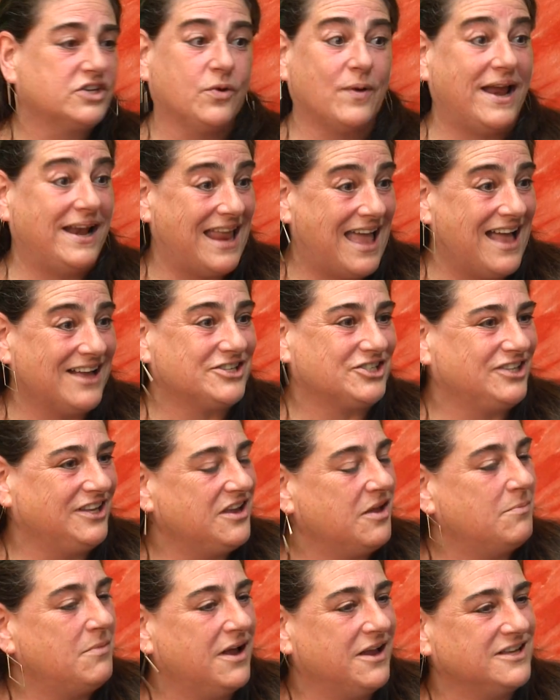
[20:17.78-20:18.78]
great,
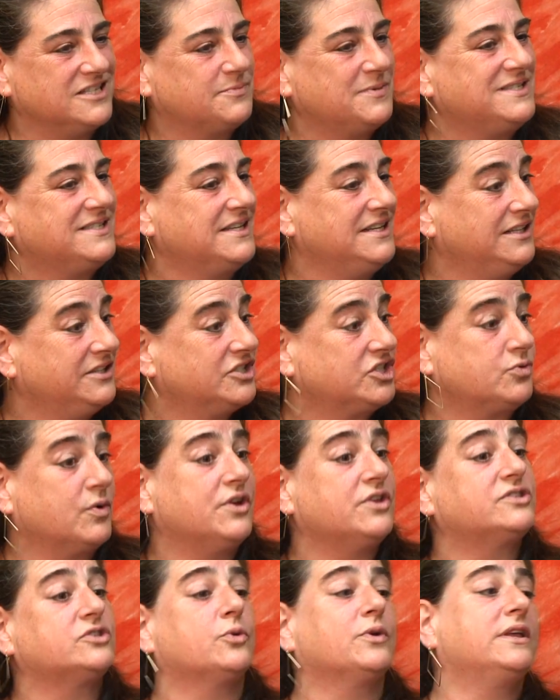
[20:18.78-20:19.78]
actually. And my yeah. husband's an
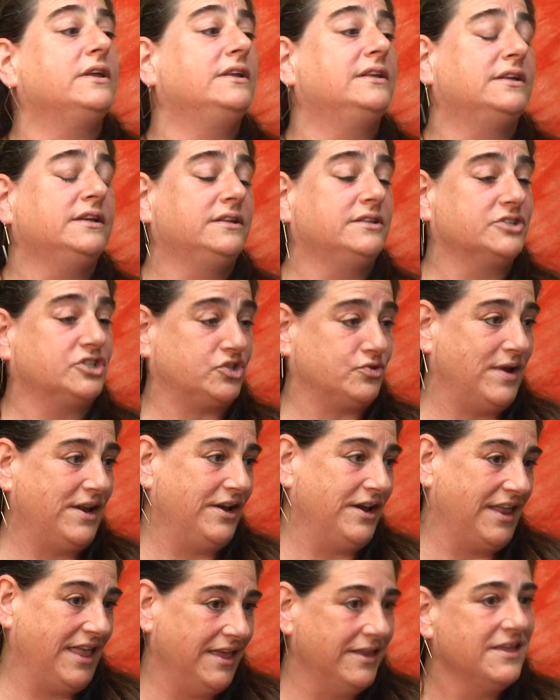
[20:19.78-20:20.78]
illustrator, so he
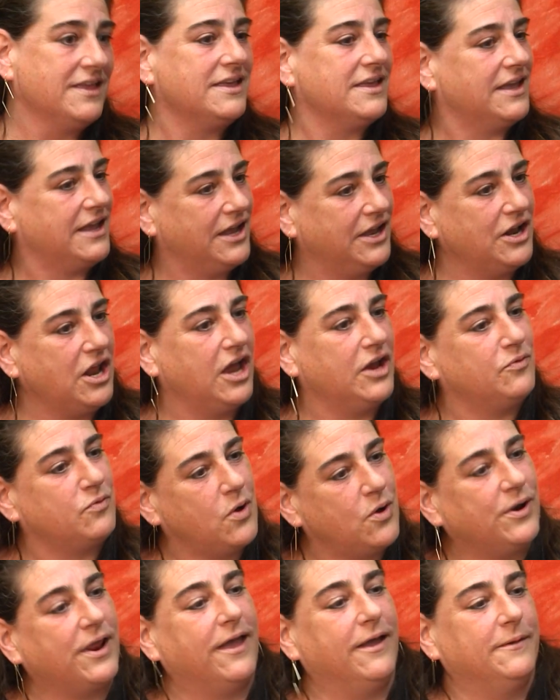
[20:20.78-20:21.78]
illustrated it, and I
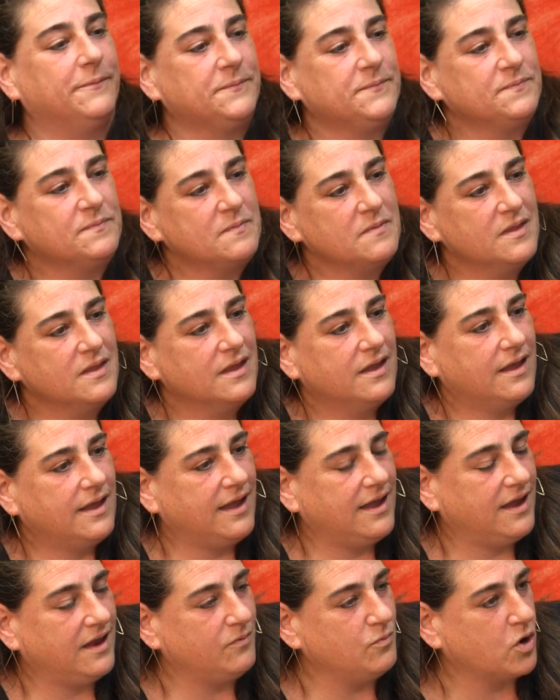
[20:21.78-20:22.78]
wrote it. Terrific.
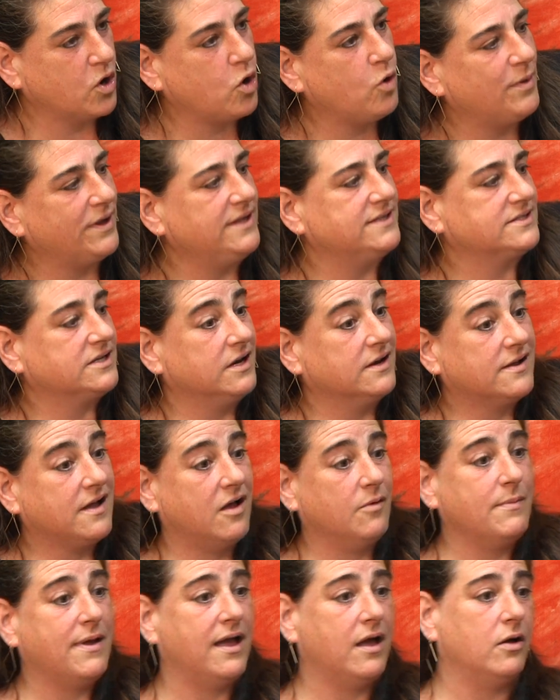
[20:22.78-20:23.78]
And we're hoping it's going to
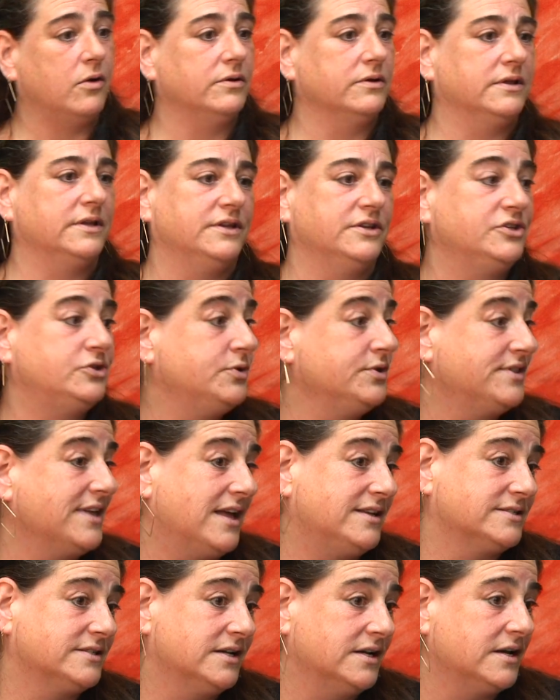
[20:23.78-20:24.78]
come out in
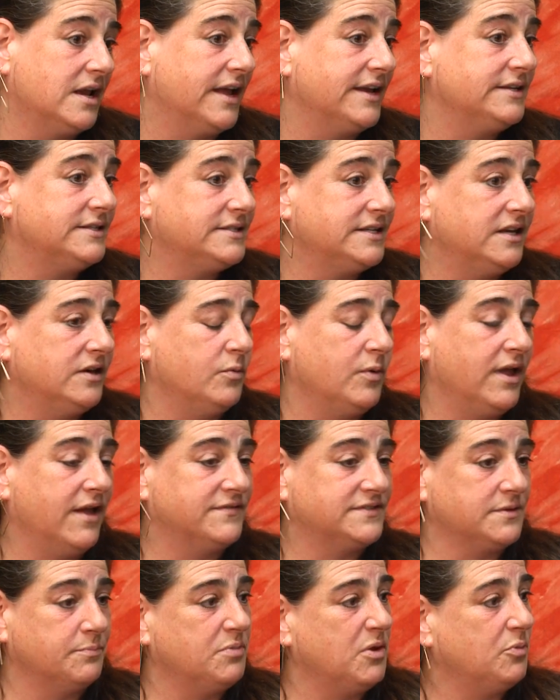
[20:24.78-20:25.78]
2019. We
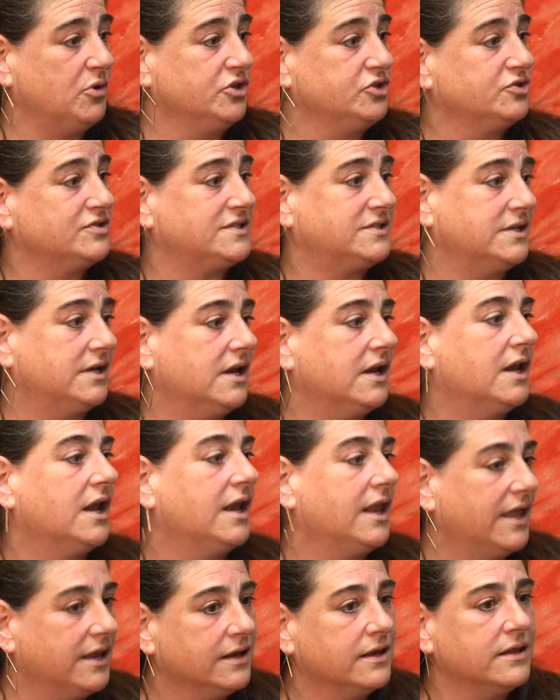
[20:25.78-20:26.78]
have some people interested
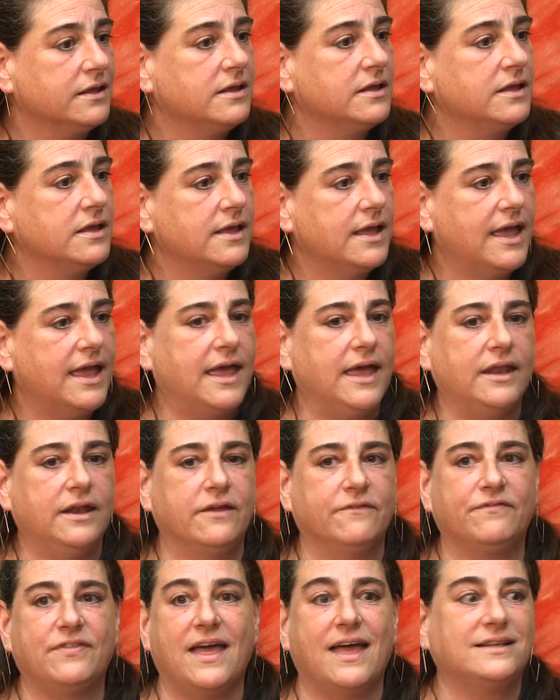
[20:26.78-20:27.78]
in it. Oh, so
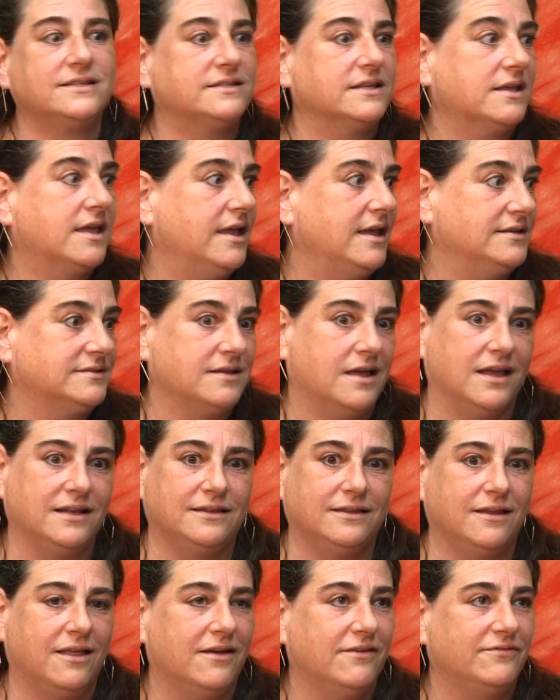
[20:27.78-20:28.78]
And if cool. that's the case,
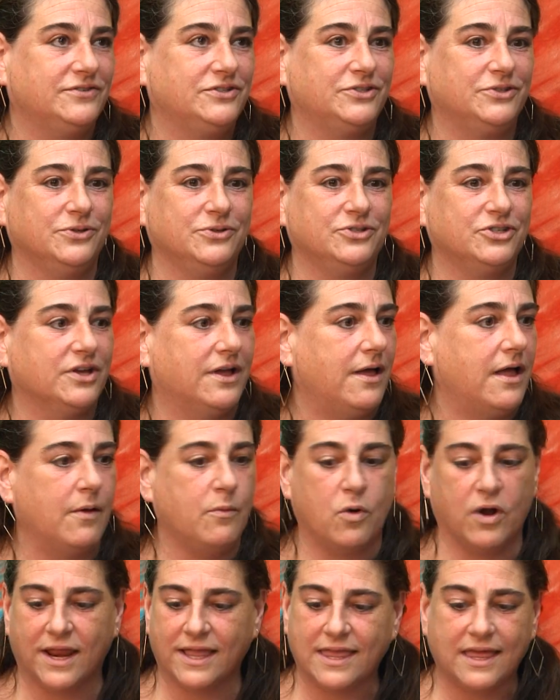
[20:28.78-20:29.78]
I'd love to. Ju- I
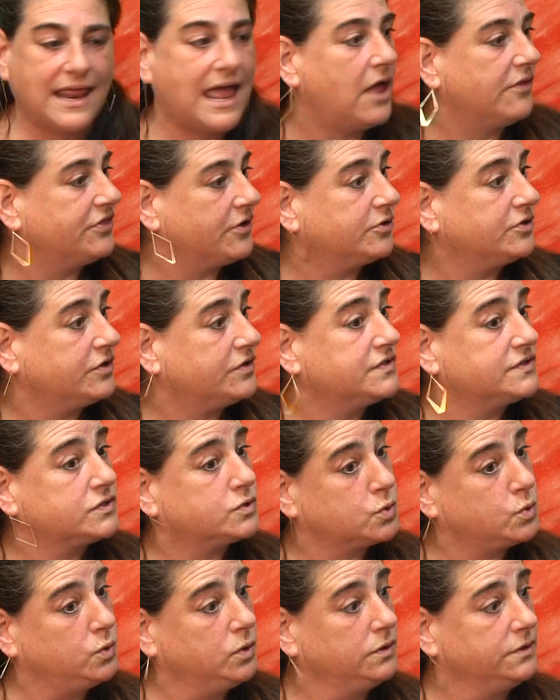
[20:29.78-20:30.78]
want to get out there to the
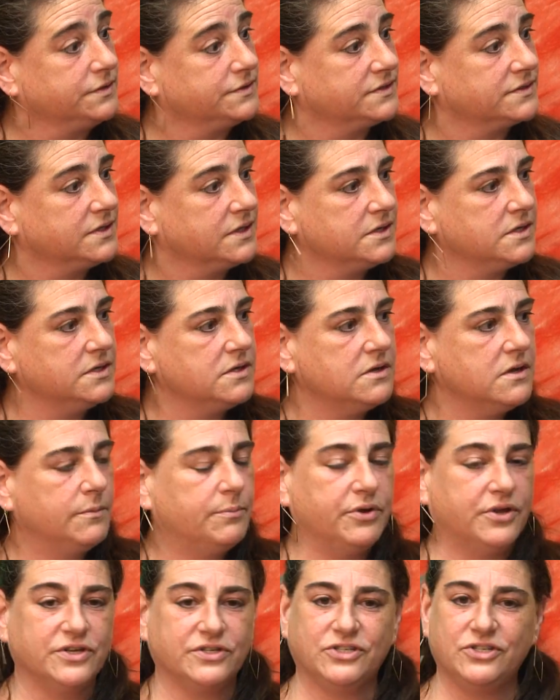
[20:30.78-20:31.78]
schools. Yeah.
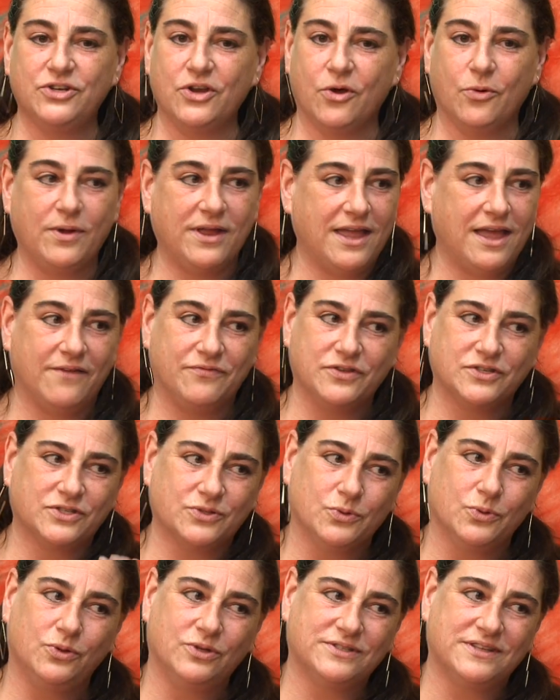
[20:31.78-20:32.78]
Because you know we have the
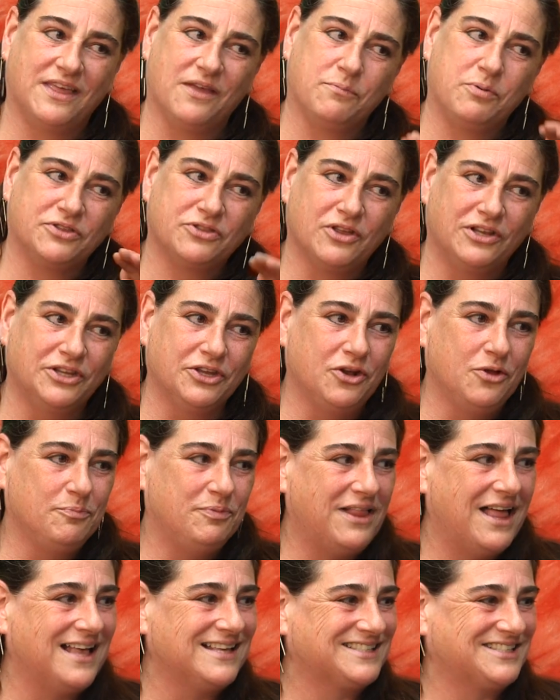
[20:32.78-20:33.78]
schools. They put the little
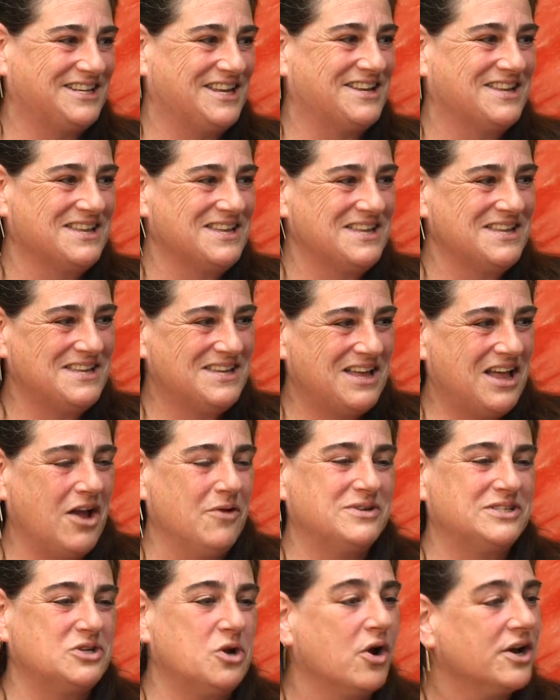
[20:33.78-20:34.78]
plastic. I
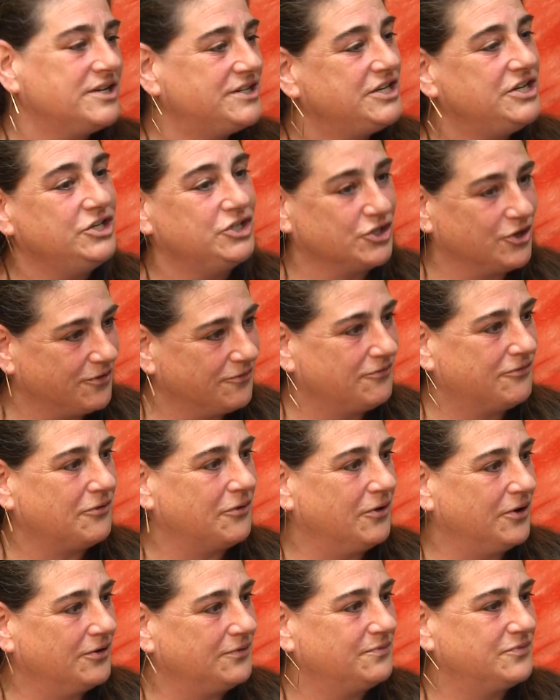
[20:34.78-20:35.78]
was an art teacher
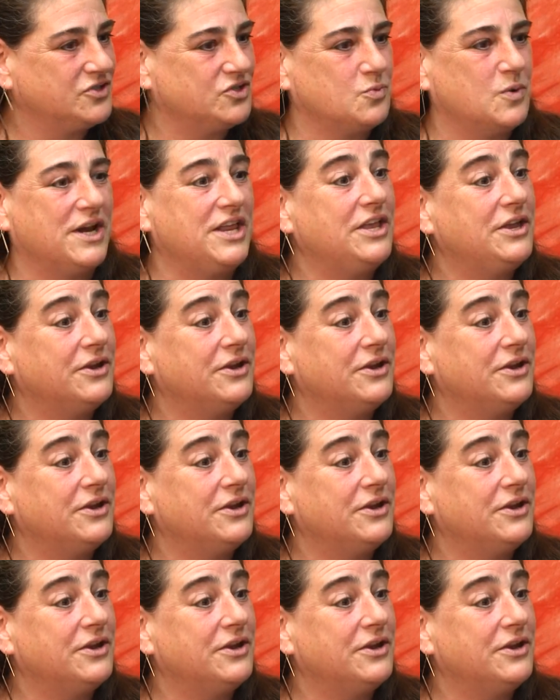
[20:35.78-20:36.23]
for mm-hmm. 20